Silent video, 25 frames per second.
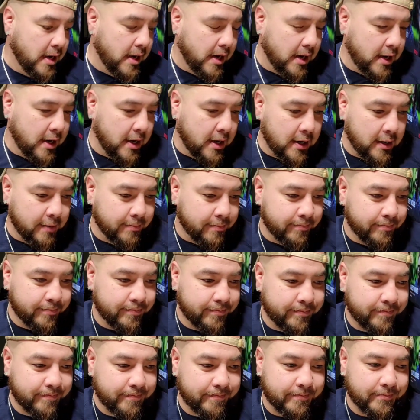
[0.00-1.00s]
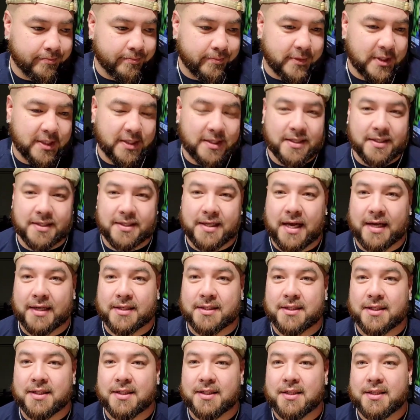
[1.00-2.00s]
Um, this is
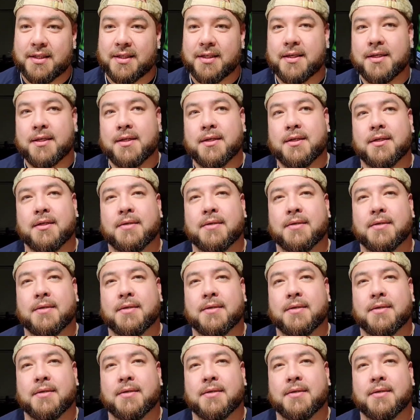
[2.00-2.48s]
actually